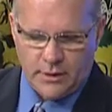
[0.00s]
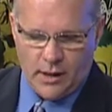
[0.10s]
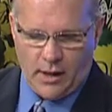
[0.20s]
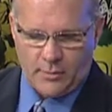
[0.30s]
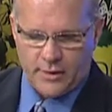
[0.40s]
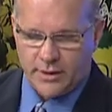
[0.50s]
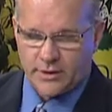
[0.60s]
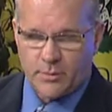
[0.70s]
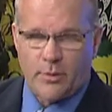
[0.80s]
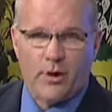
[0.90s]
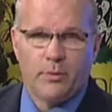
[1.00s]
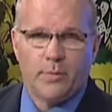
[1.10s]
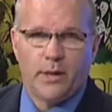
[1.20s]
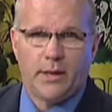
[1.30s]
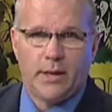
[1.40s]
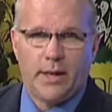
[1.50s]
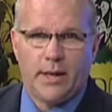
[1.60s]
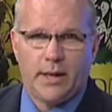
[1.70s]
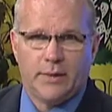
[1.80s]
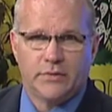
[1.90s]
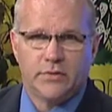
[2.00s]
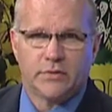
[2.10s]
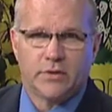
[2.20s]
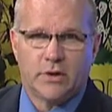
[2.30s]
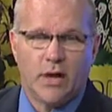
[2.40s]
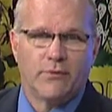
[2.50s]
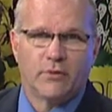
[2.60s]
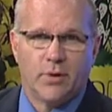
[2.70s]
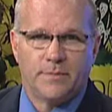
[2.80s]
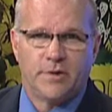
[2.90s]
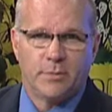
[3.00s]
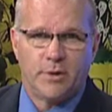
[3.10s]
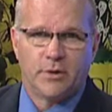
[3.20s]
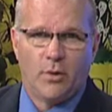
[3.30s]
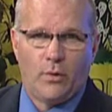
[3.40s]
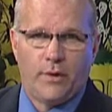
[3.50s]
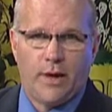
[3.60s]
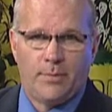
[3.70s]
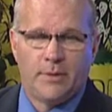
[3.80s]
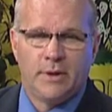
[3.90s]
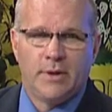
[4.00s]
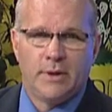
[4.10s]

uh, Police Department and just the cover ups that have been going up